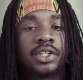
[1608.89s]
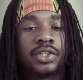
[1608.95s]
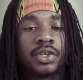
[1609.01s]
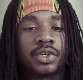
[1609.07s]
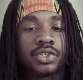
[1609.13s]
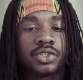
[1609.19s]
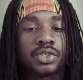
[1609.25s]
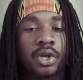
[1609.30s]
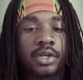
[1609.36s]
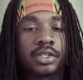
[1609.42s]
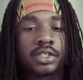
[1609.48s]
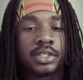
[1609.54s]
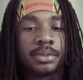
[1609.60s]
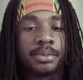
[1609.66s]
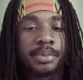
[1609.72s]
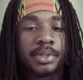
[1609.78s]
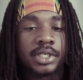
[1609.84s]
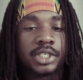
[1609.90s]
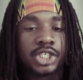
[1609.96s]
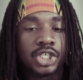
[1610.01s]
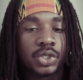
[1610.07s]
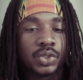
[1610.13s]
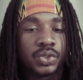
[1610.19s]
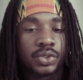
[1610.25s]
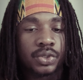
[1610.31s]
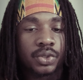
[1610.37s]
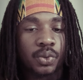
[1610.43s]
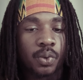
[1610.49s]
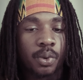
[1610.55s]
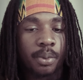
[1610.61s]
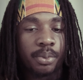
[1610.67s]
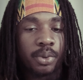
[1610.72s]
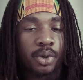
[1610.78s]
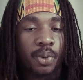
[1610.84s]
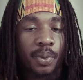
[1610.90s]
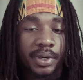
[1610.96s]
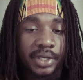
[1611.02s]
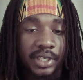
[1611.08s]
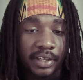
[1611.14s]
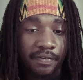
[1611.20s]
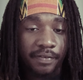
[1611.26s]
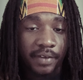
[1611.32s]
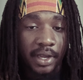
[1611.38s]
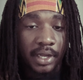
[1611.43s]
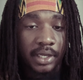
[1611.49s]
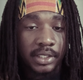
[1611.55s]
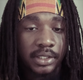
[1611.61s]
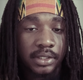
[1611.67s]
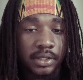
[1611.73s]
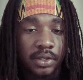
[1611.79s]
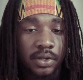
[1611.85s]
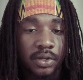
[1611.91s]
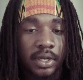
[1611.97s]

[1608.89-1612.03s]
there started to be children who were born with defects,